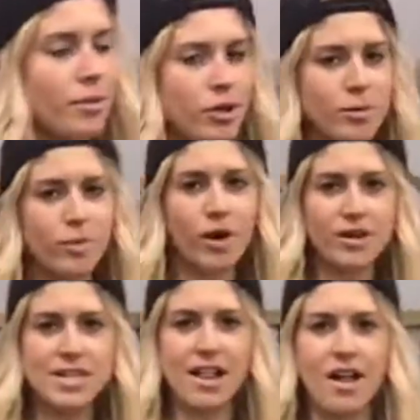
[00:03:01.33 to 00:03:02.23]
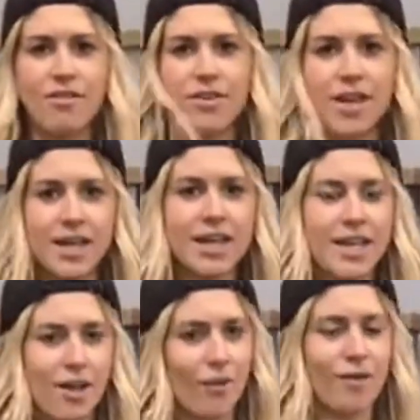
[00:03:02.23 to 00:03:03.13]
a little bit of water, towel off,
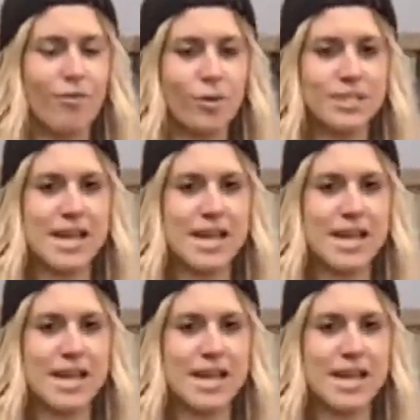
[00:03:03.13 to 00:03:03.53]
get ready for what's